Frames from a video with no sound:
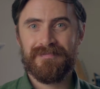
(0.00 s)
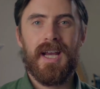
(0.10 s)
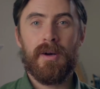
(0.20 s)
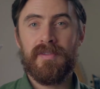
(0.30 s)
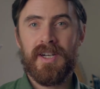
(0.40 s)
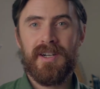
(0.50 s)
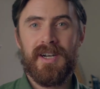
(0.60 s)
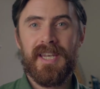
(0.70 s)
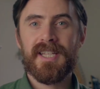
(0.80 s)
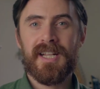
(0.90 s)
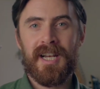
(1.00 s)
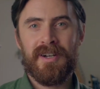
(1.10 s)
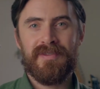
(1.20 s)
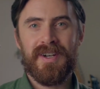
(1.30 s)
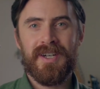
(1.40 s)
However, I need to
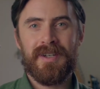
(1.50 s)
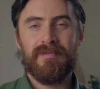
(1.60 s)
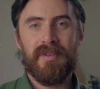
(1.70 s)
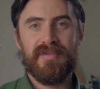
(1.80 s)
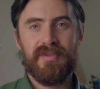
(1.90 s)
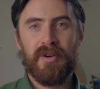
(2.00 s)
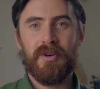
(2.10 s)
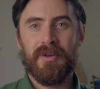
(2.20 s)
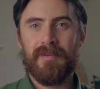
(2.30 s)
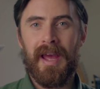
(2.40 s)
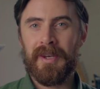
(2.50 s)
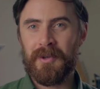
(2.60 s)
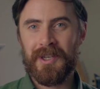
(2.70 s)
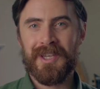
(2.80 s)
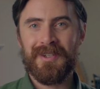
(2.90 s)
clarify before
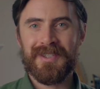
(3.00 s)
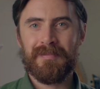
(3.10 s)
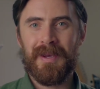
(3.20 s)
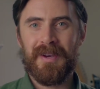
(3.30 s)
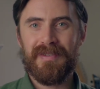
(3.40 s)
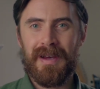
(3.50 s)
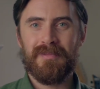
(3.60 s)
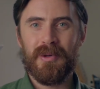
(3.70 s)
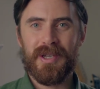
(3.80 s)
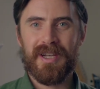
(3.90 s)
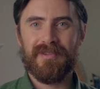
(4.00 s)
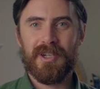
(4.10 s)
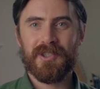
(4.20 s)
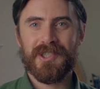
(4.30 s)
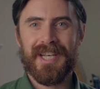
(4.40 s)
anyone accuses me of fanboying over
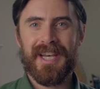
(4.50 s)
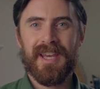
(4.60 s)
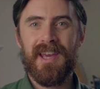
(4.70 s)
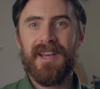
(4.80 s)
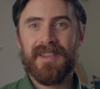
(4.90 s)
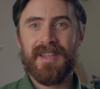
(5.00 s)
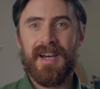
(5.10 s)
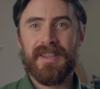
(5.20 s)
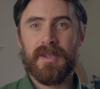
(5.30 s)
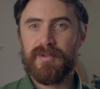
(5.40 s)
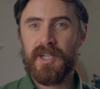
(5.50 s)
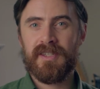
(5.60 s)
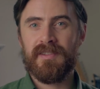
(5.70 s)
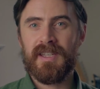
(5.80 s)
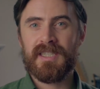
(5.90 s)
Logitech that the
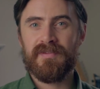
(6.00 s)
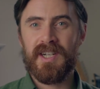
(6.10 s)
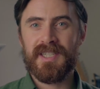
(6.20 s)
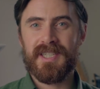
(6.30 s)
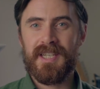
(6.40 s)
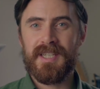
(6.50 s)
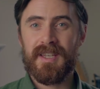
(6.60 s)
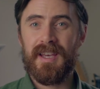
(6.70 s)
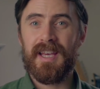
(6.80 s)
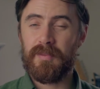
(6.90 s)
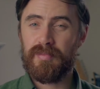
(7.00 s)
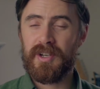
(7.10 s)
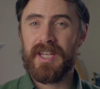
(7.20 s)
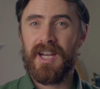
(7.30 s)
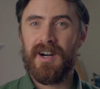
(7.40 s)
price of these devices is
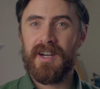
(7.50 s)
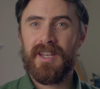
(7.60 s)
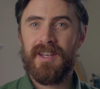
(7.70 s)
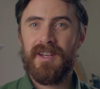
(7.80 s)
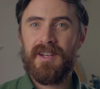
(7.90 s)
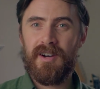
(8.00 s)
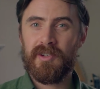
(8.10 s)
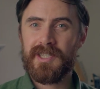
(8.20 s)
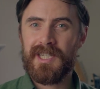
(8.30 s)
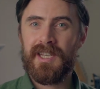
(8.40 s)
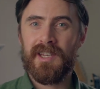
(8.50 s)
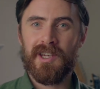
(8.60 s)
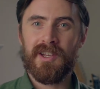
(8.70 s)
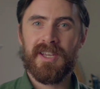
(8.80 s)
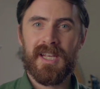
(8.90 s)
pretty high. Honestly,
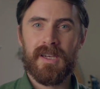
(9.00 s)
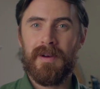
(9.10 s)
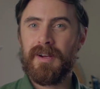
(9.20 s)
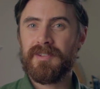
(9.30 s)
you're looking at about